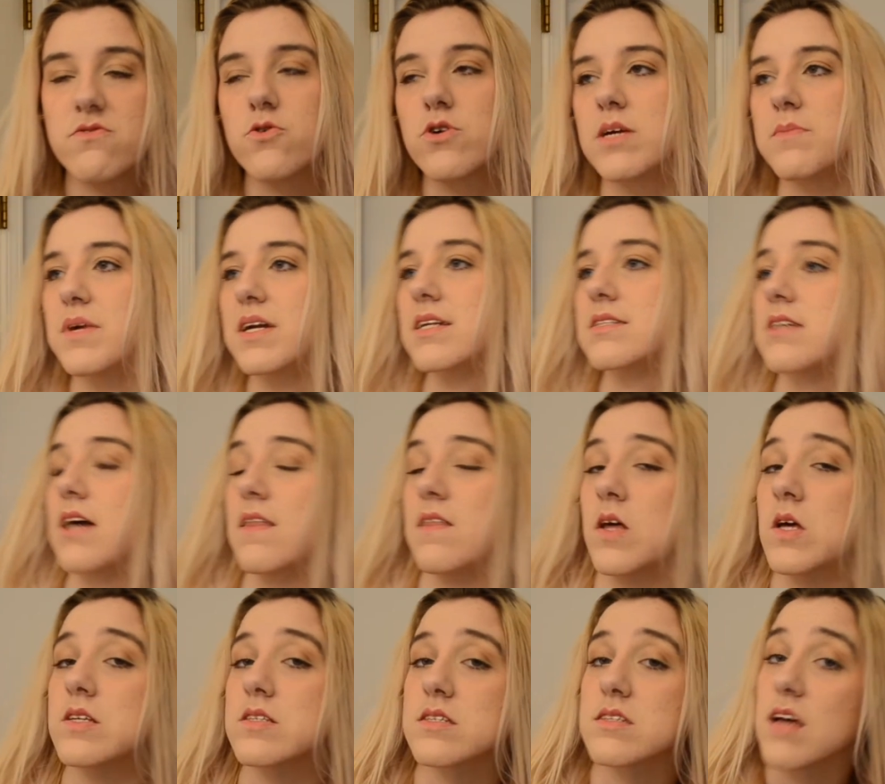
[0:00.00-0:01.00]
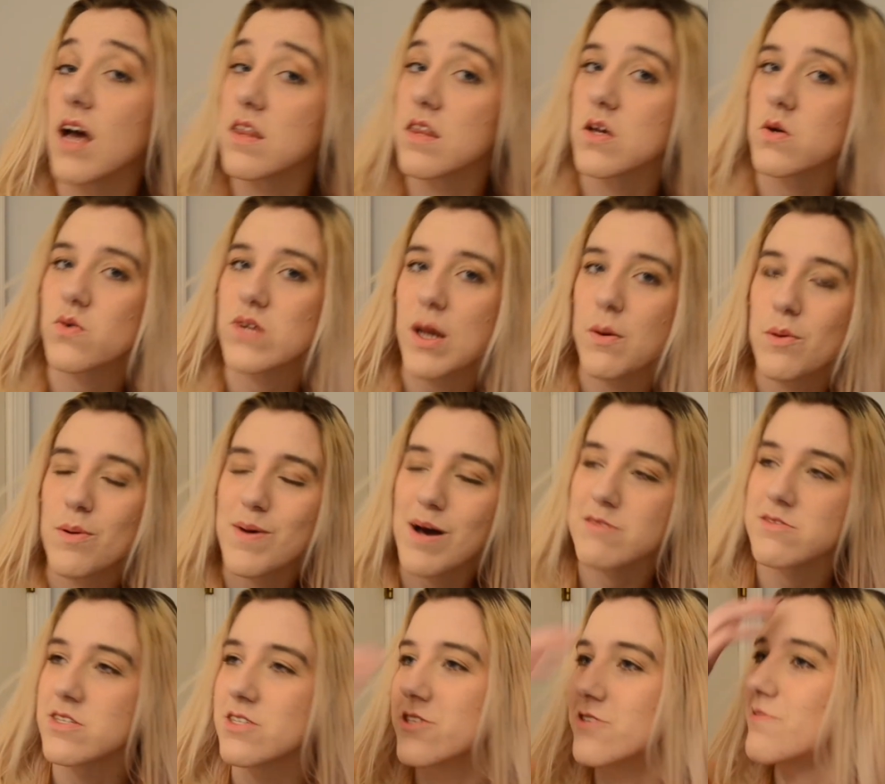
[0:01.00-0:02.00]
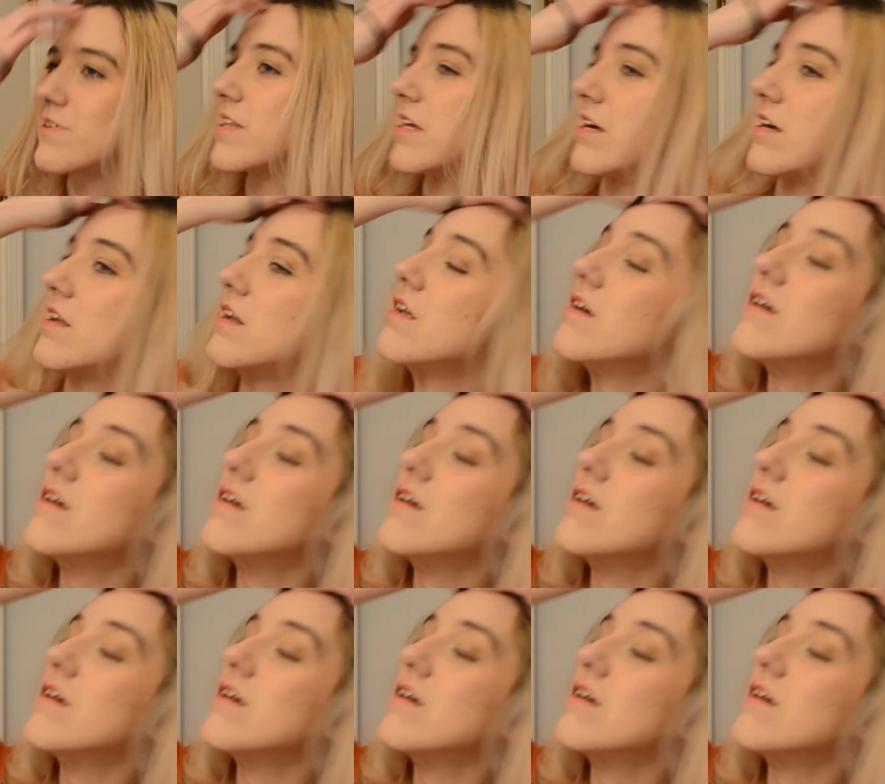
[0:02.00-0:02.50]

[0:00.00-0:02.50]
40 minutes on this, and look what I'm about to do with it.